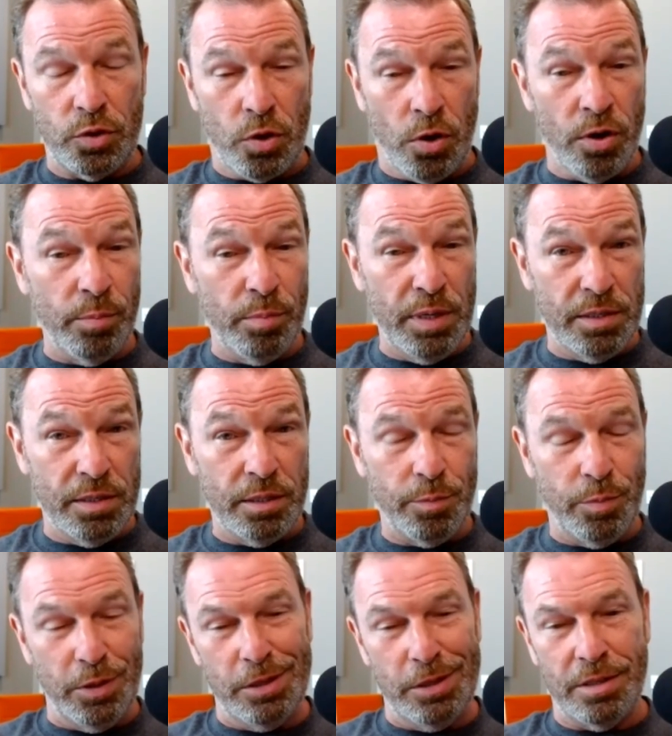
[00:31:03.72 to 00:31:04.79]
start a
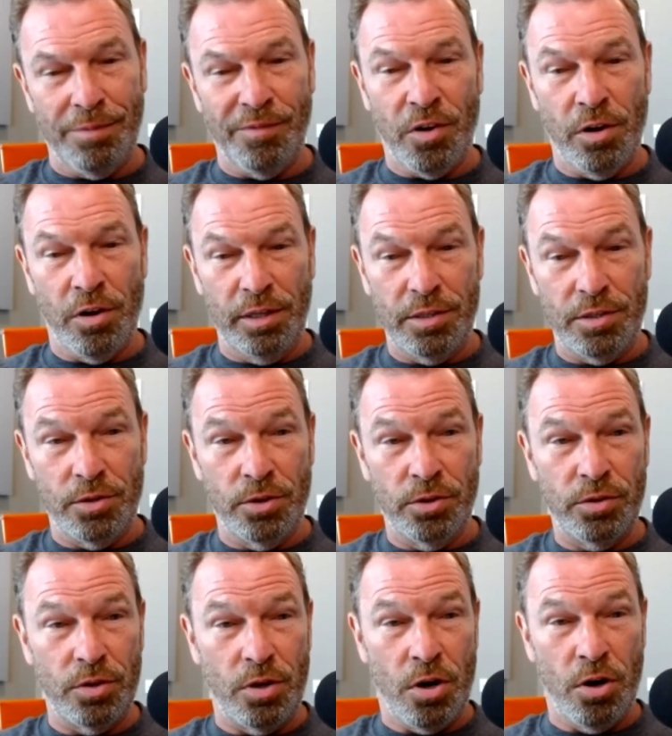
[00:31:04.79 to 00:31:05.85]
business, because some of our
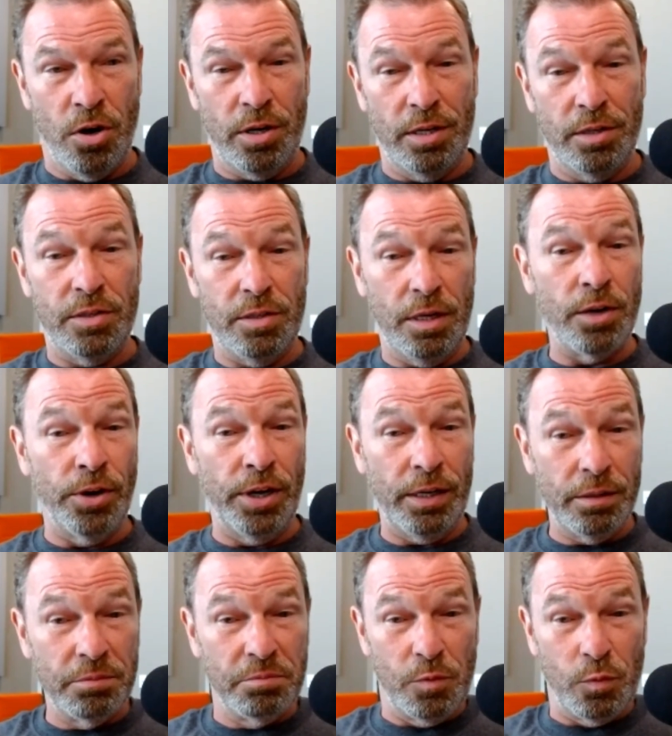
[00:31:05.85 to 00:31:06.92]
listeners are
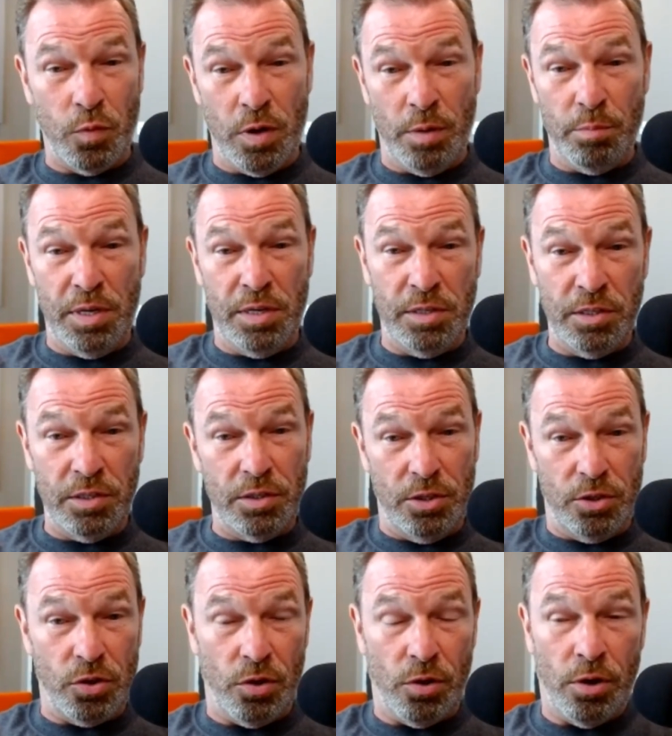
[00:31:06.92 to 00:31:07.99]
considering what business
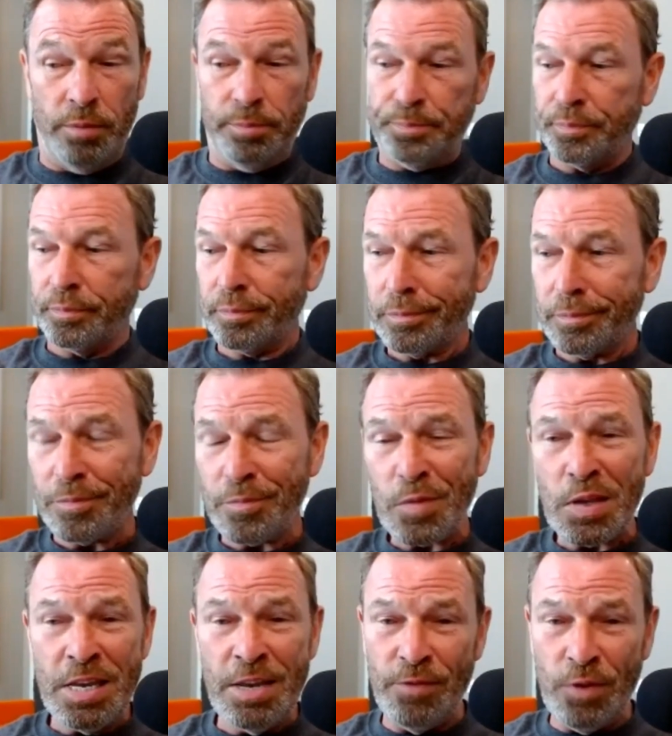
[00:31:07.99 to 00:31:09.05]
to start,
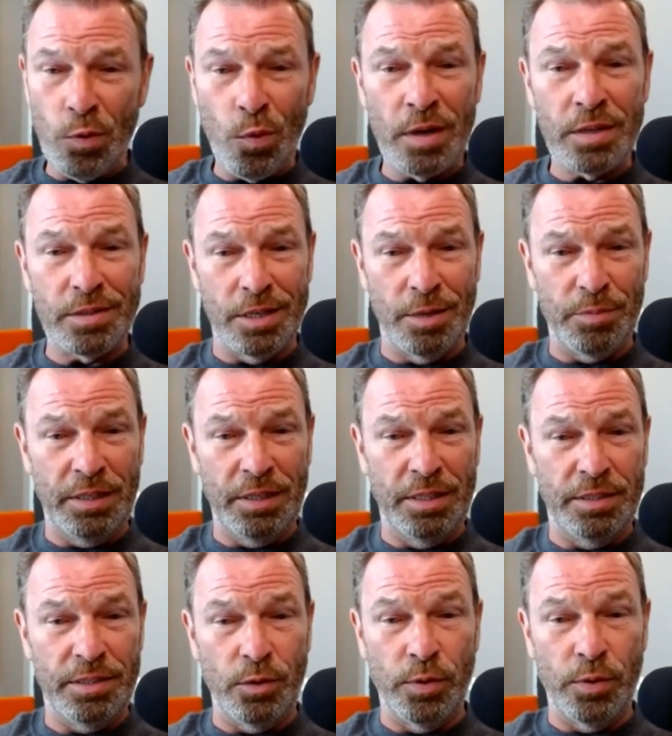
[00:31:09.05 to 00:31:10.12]
if you want something
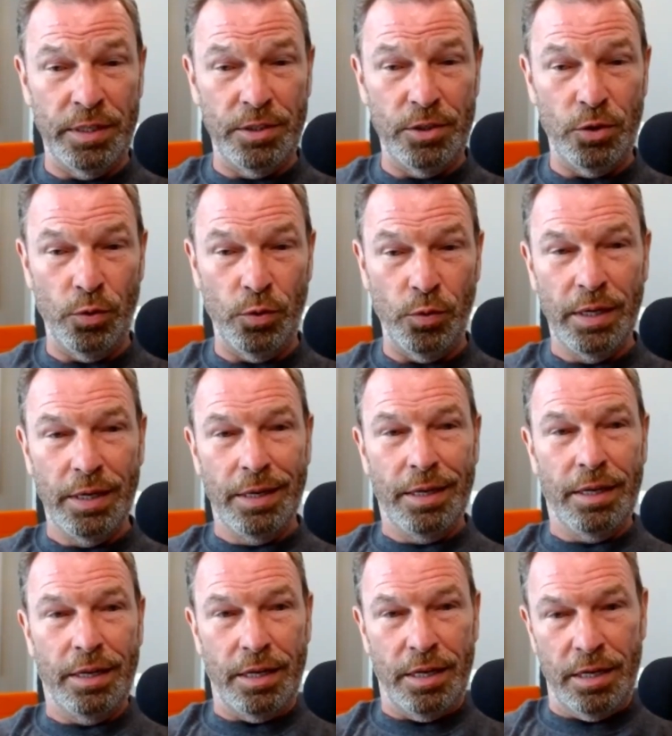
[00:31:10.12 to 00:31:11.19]
that's going to
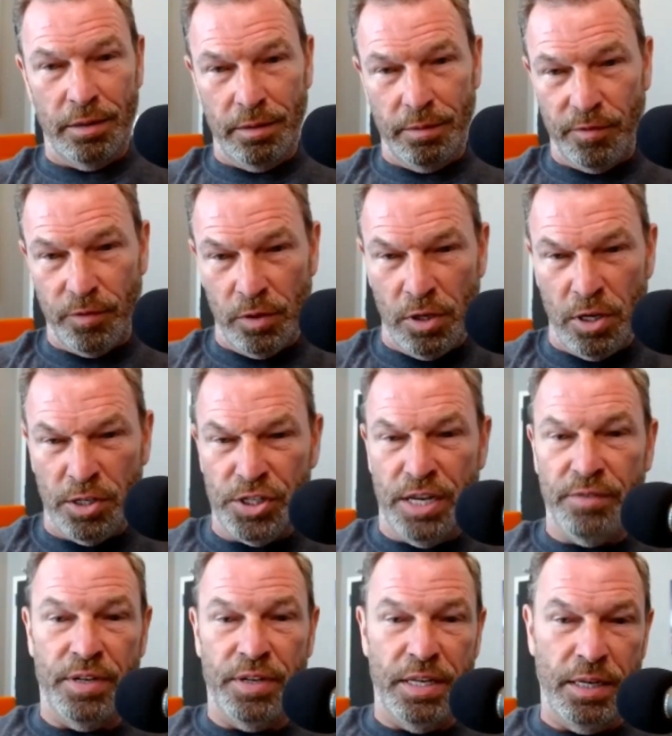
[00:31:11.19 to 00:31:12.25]
kind of for
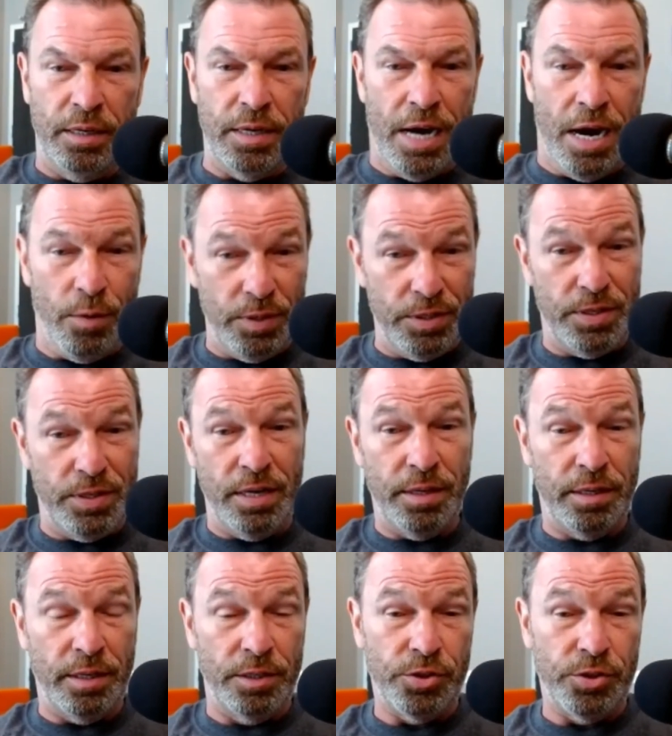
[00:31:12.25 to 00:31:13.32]
longevity, I would say
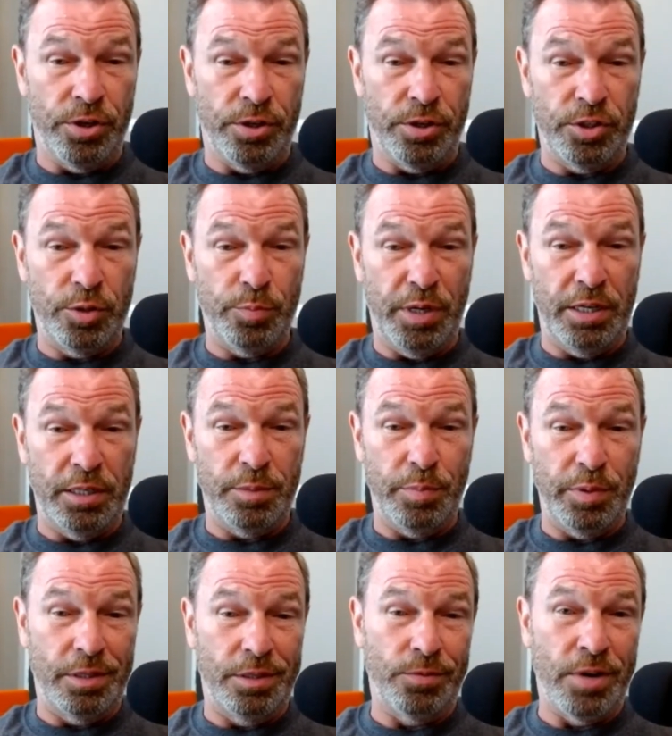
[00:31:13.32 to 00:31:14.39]
the construction space,
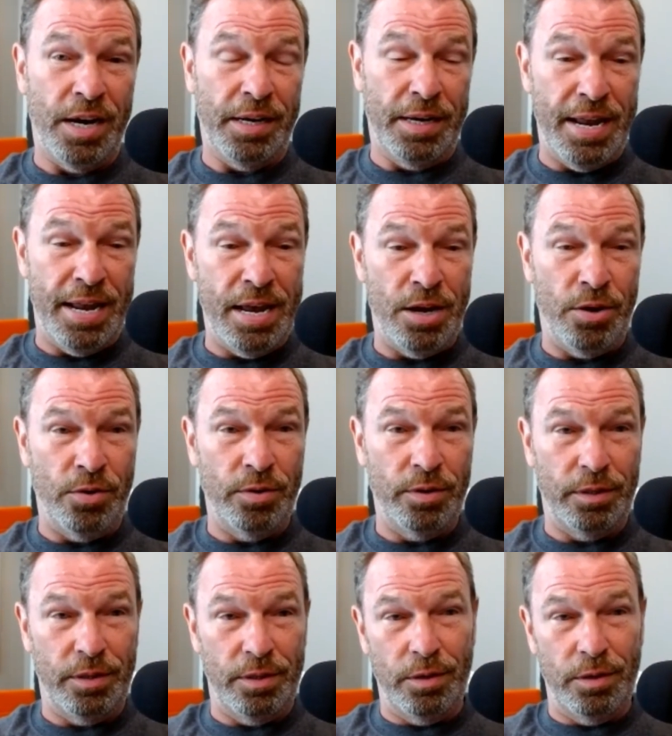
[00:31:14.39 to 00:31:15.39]
because right now,